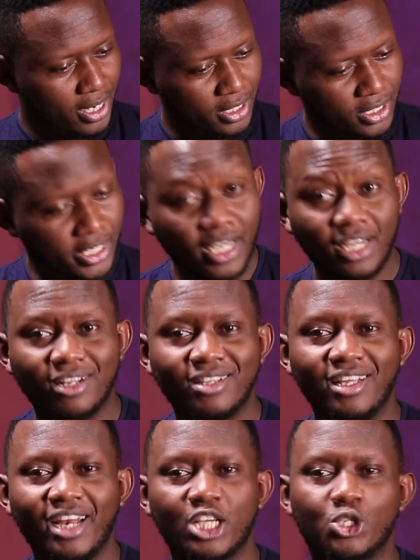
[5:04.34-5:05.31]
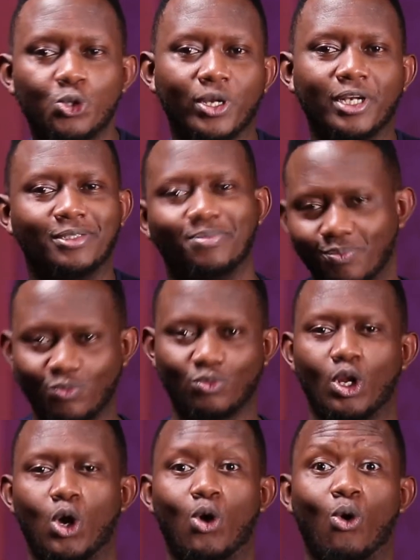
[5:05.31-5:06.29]
Till the next one,
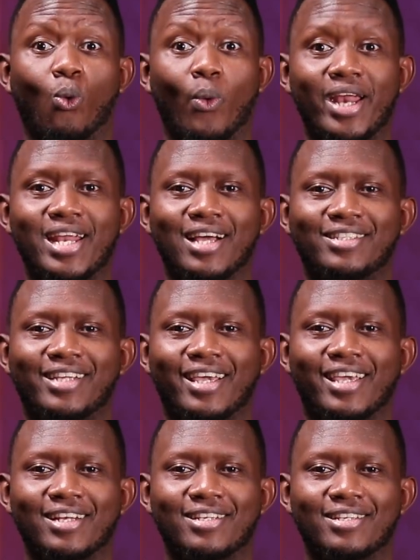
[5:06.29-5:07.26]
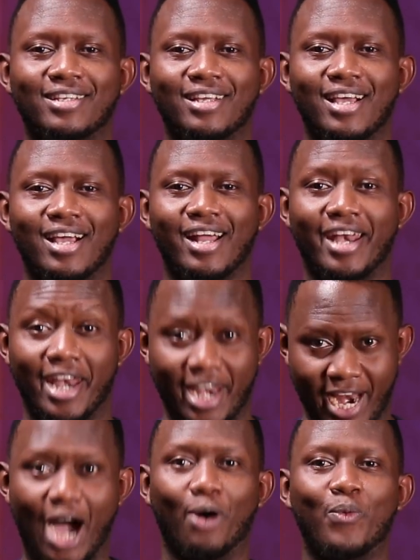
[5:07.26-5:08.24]
we done tech it.
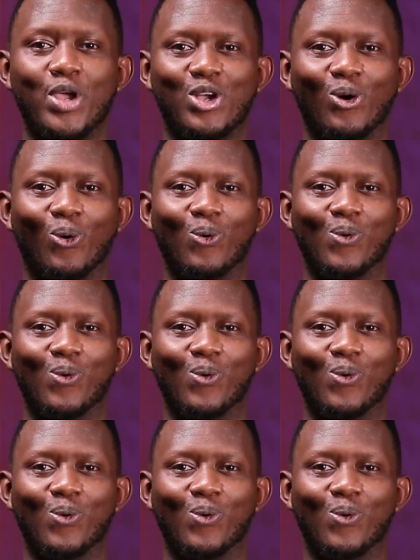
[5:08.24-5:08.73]
Now we go.